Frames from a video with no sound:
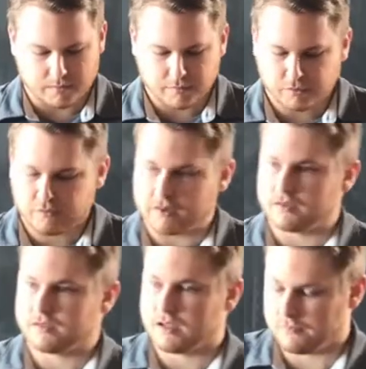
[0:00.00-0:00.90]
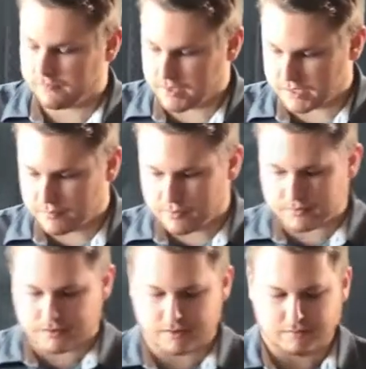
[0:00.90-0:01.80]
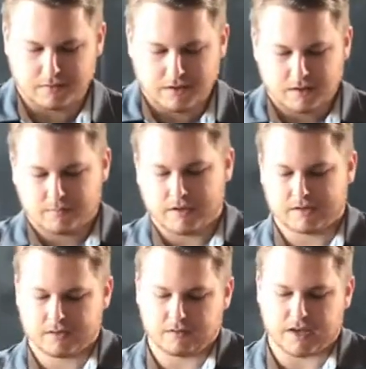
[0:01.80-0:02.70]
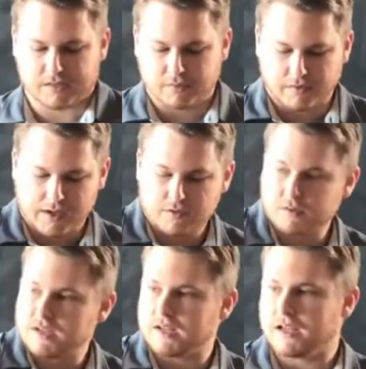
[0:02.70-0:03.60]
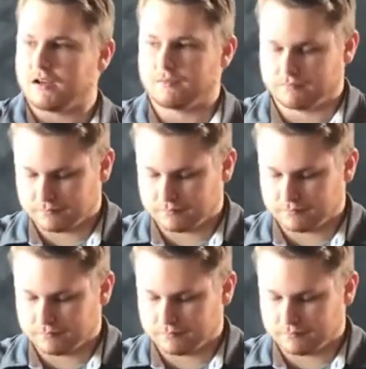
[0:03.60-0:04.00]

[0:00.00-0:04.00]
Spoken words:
improving yourself, as opposed to being so desperate that you would need help.